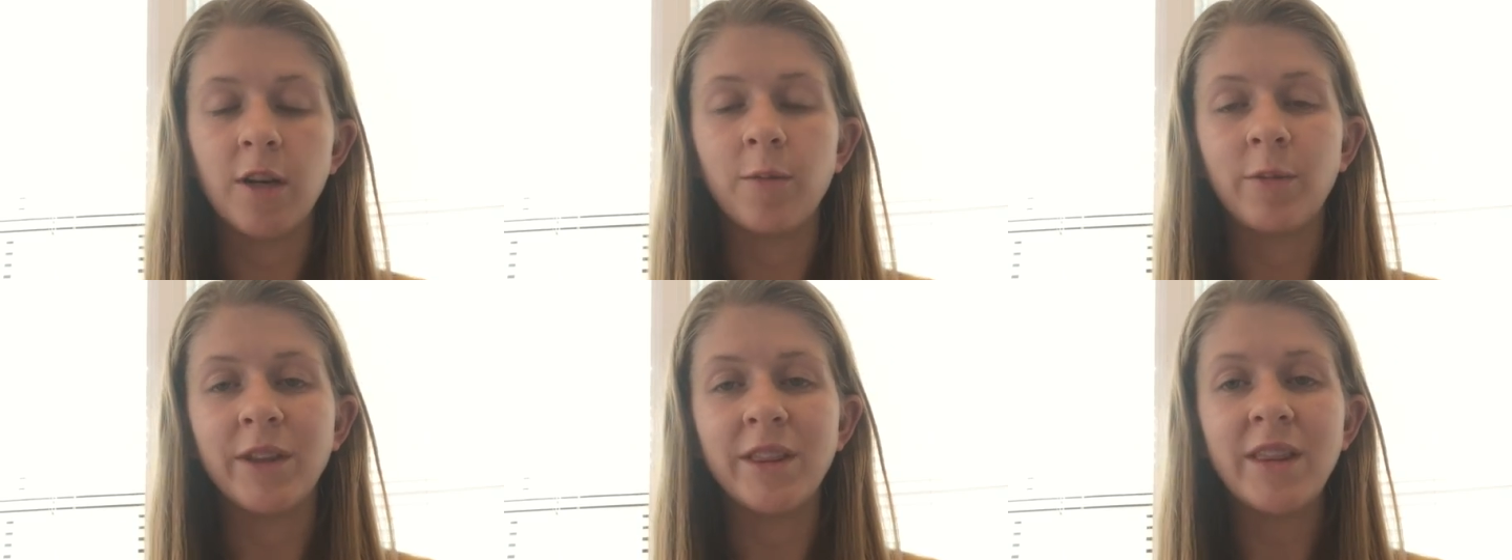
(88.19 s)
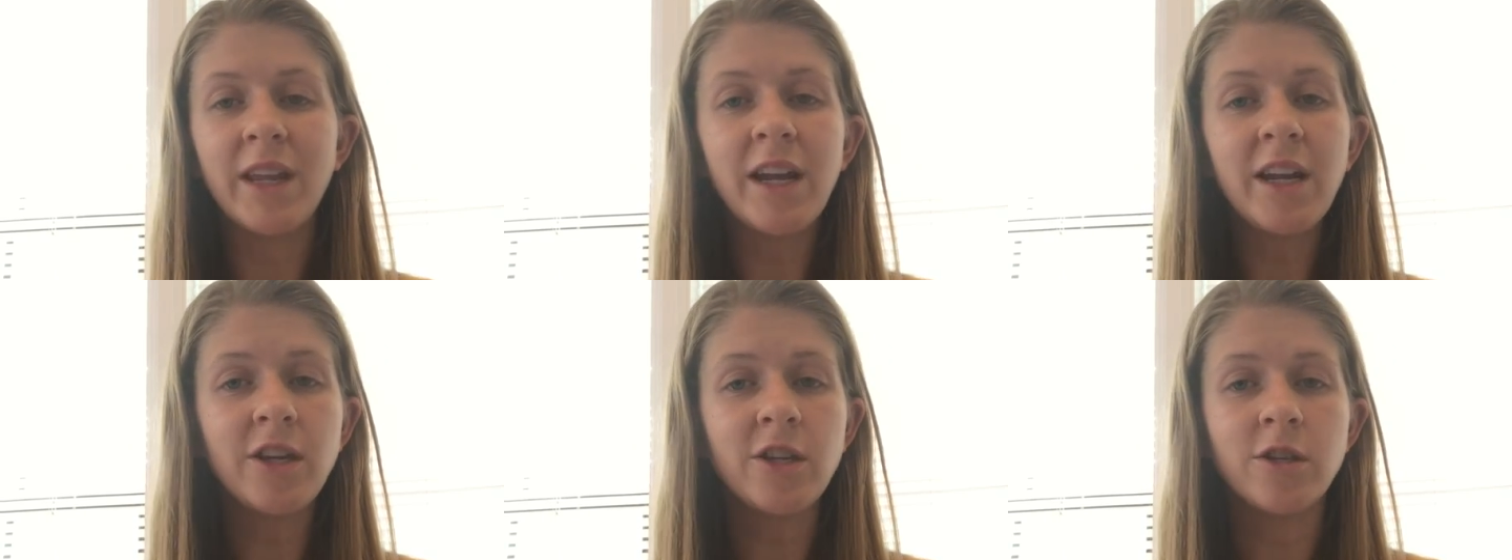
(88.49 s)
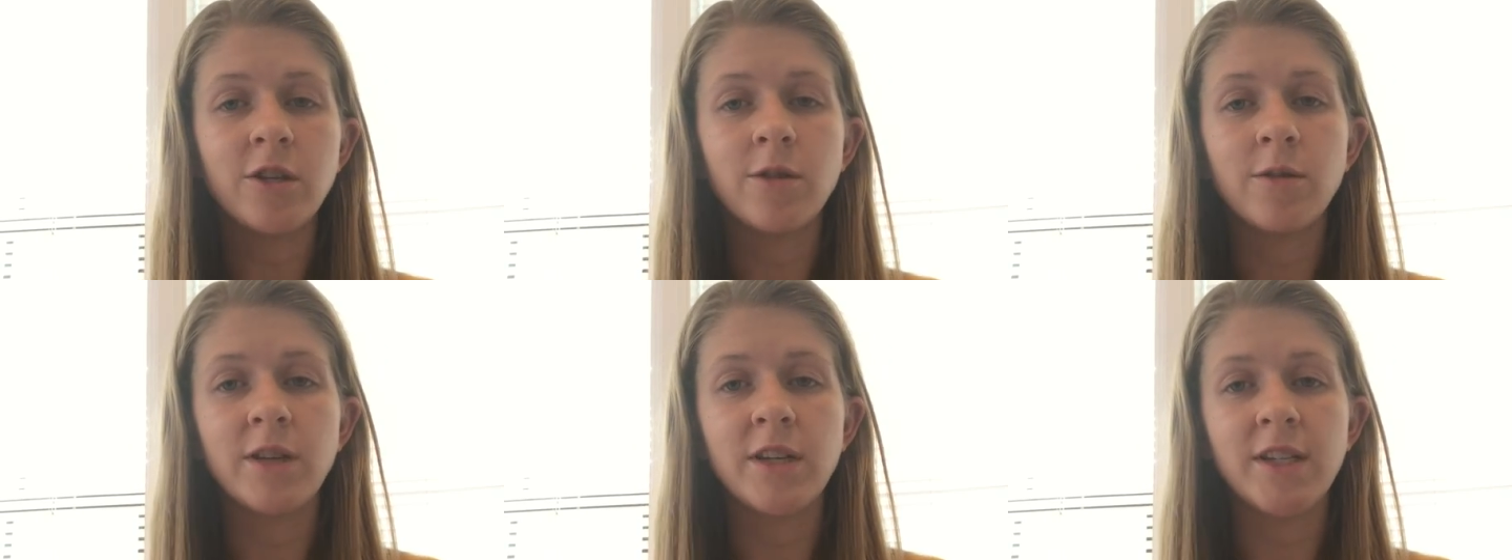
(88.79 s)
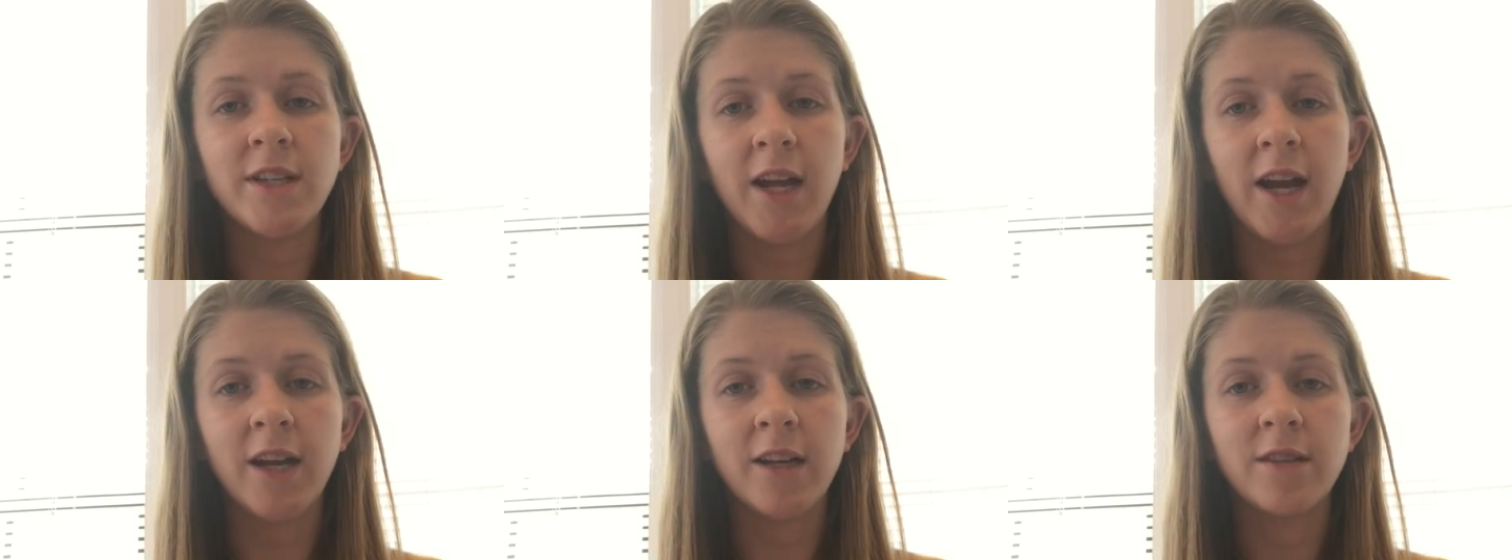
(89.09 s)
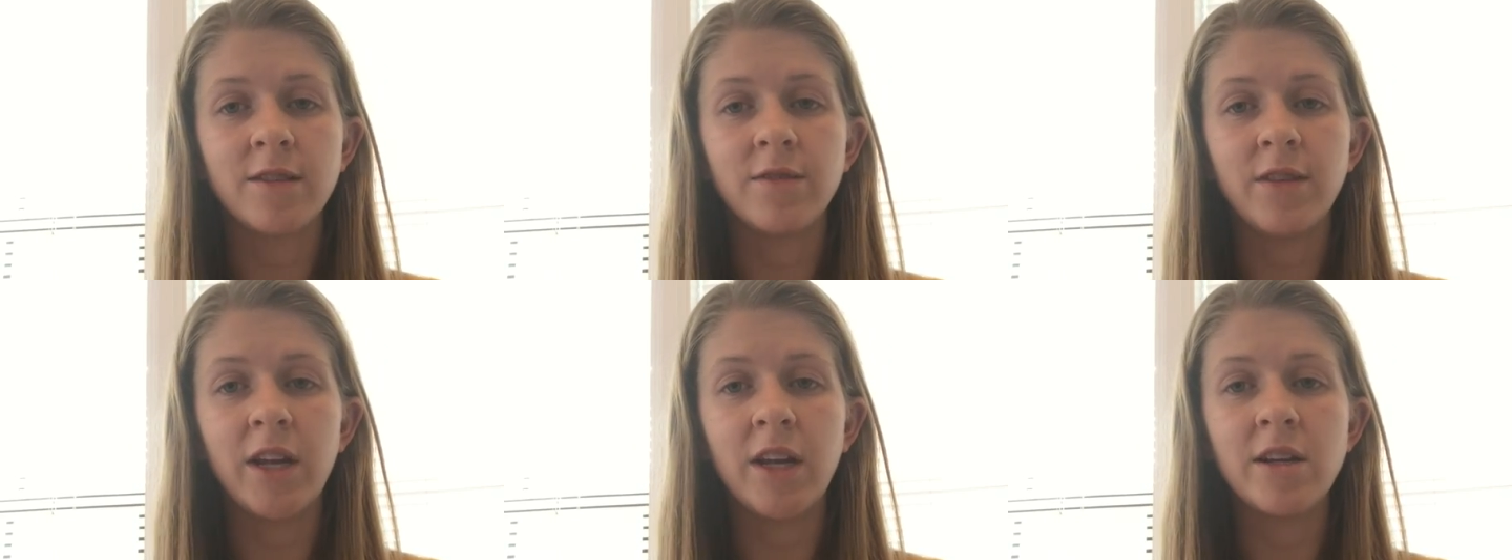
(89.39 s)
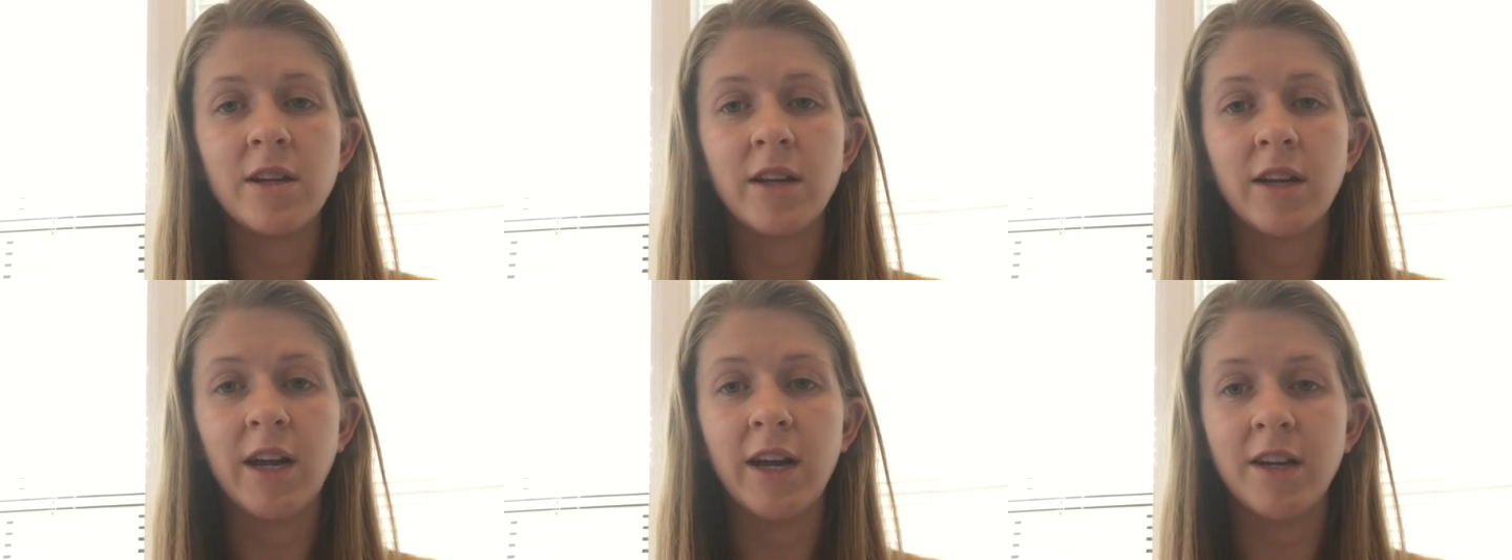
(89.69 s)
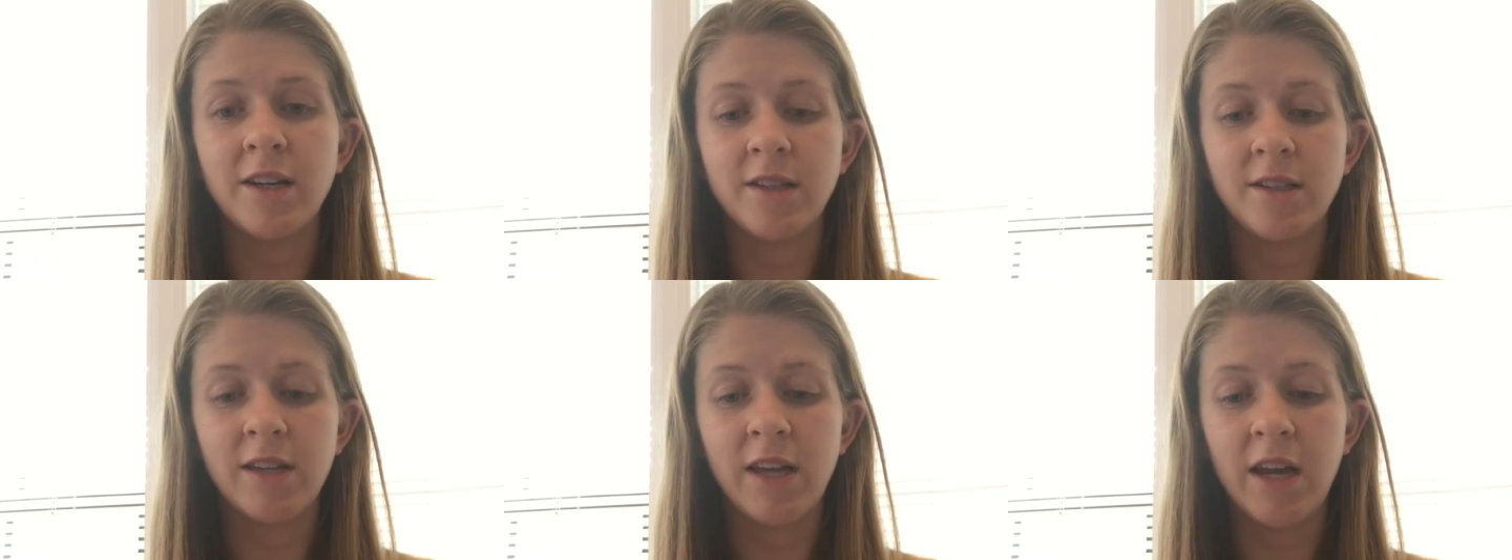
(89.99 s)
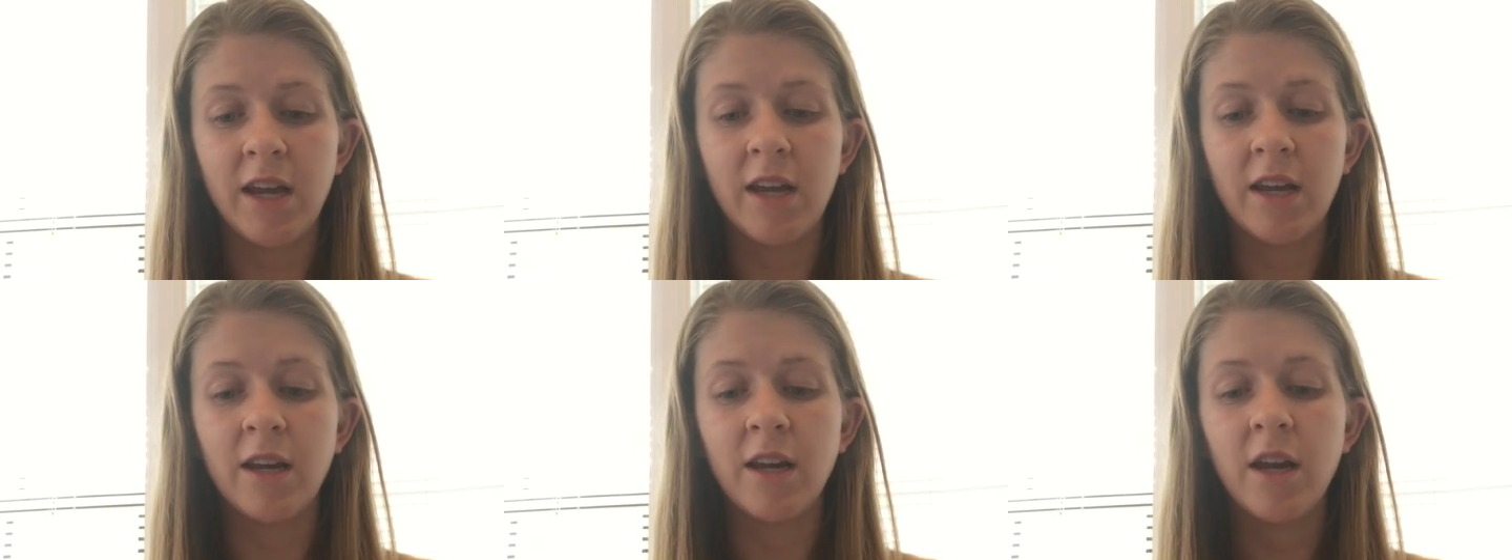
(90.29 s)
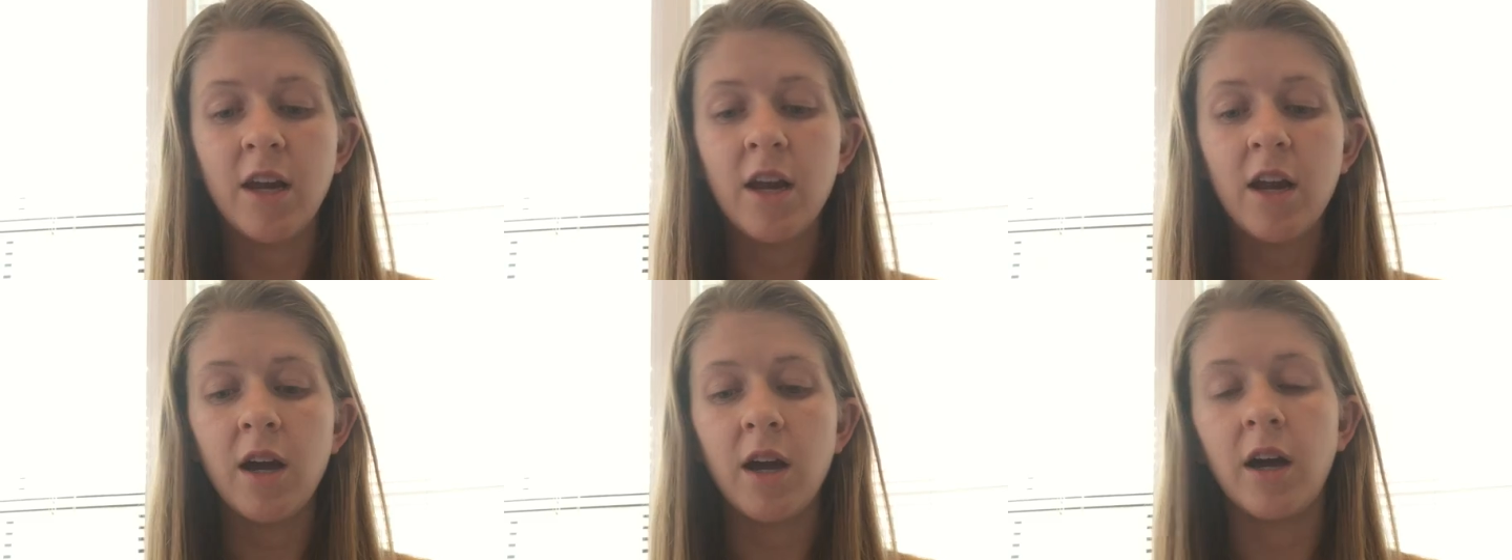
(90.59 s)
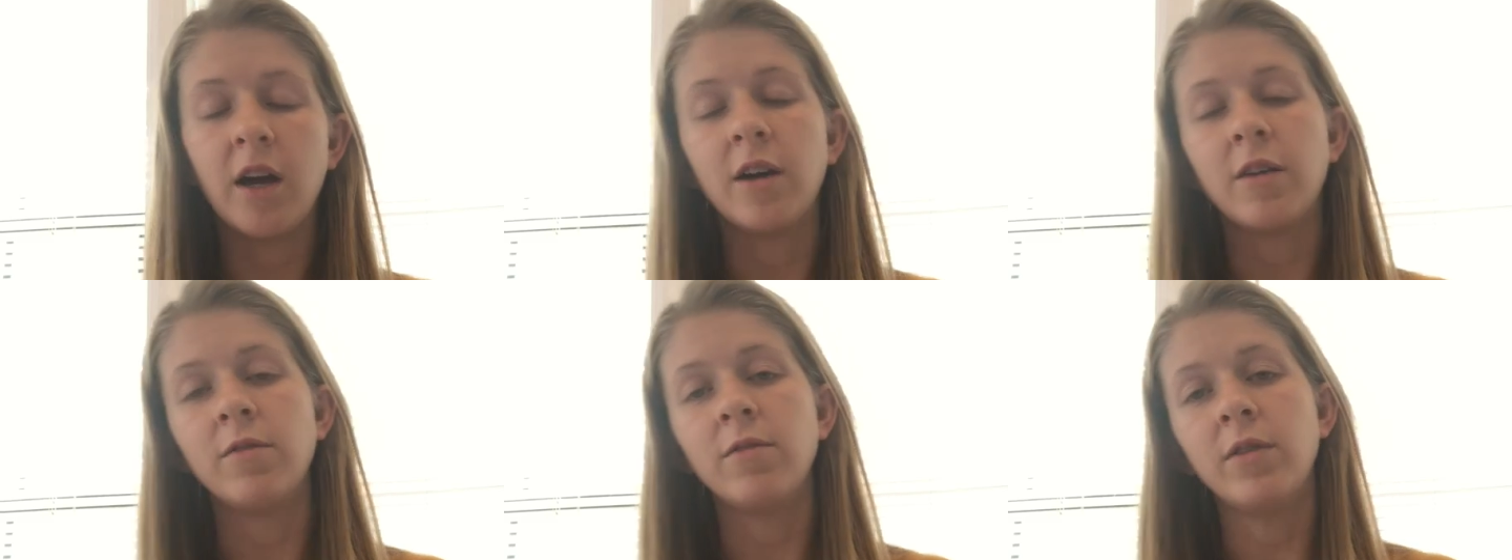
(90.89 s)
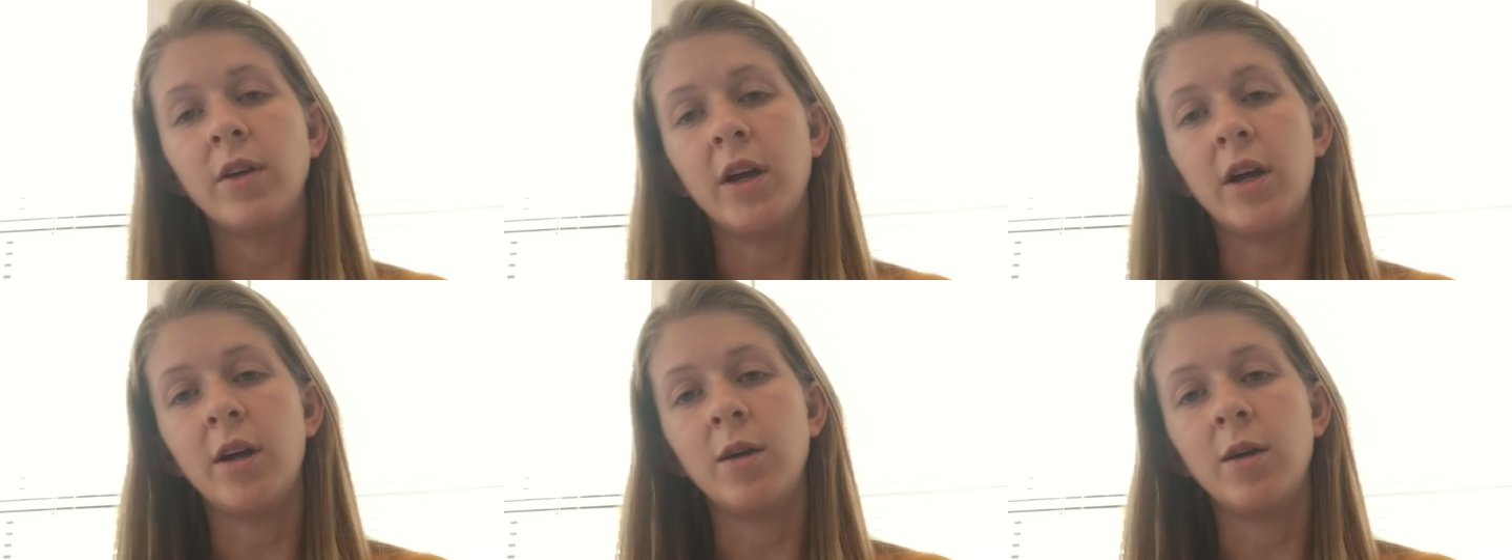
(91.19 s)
and what they do is activate a cascade of